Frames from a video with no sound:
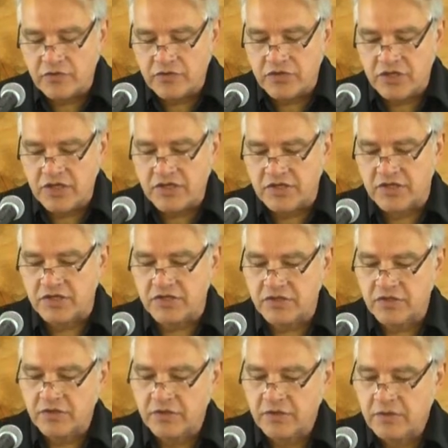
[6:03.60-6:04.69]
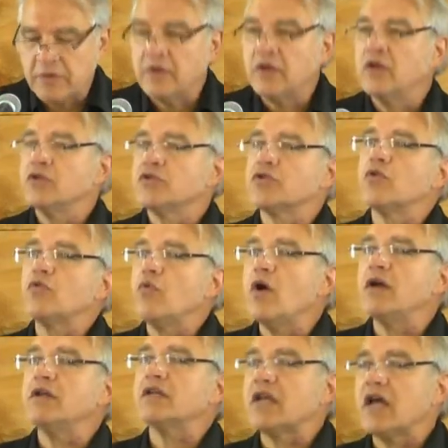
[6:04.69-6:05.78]
for Jesus. So,
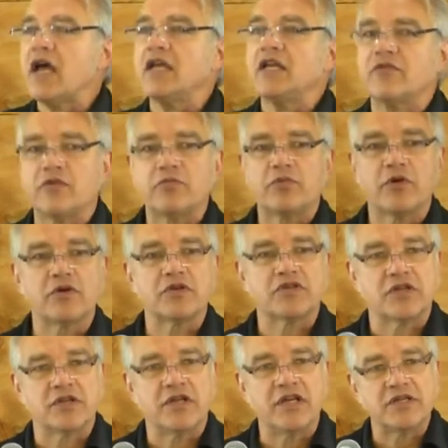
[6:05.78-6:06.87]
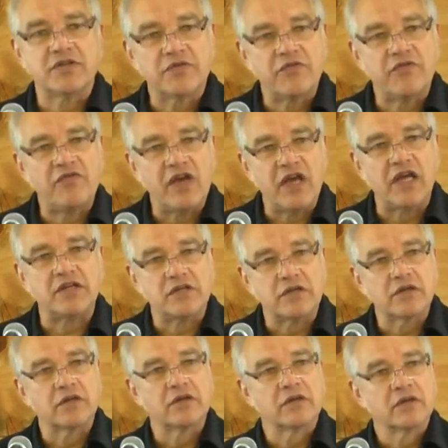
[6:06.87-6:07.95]
what kind of a person is fit
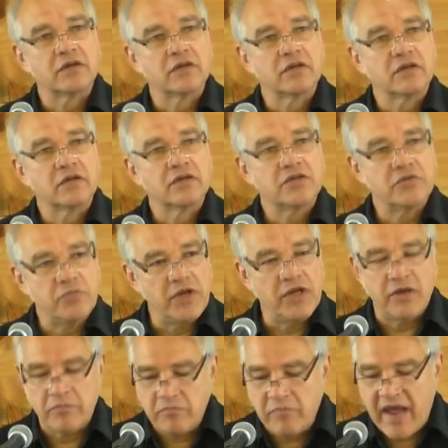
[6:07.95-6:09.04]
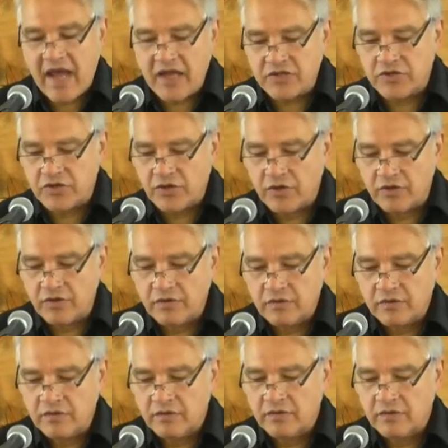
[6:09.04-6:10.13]
to be an ambassador
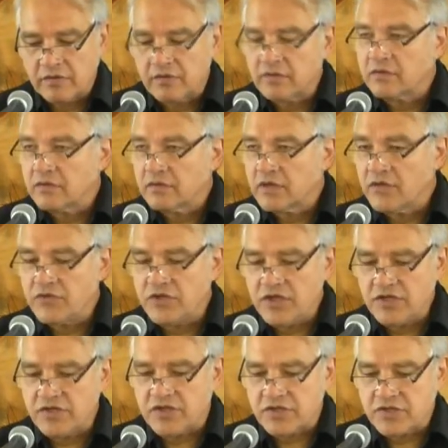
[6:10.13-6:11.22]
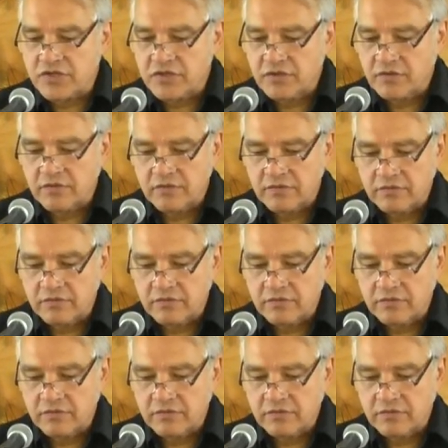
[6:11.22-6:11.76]
of Jesus.